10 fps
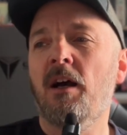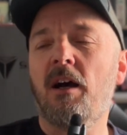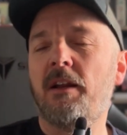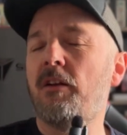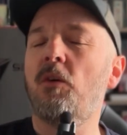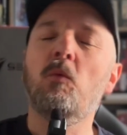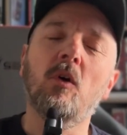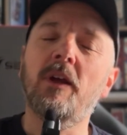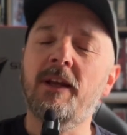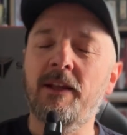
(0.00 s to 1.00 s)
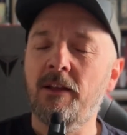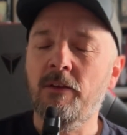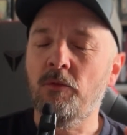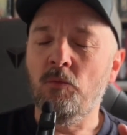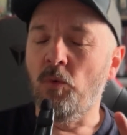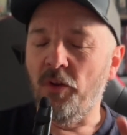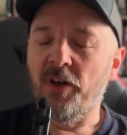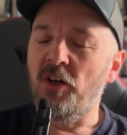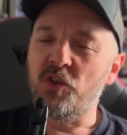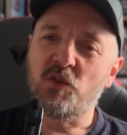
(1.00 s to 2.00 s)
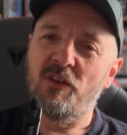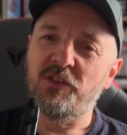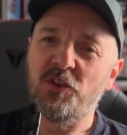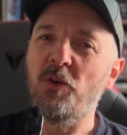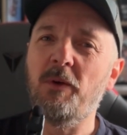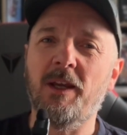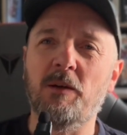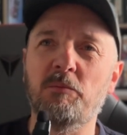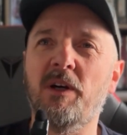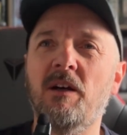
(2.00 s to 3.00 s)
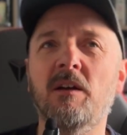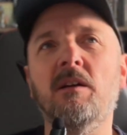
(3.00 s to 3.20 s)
I don't know what the hard drive is doing, but